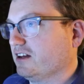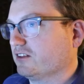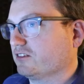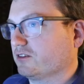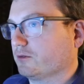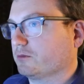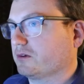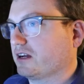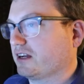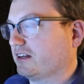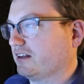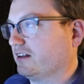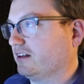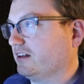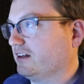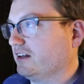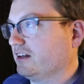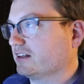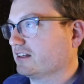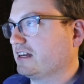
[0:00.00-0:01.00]
some kind of
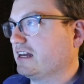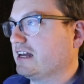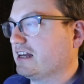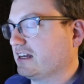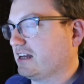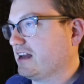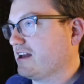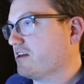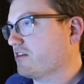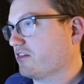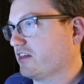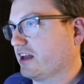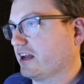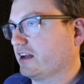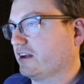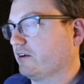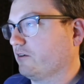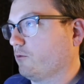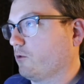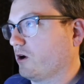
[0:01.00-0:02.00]
kinky
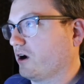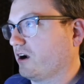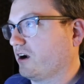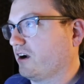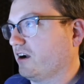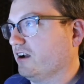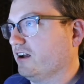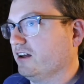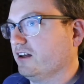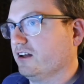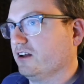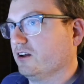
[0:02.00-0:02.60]
thing where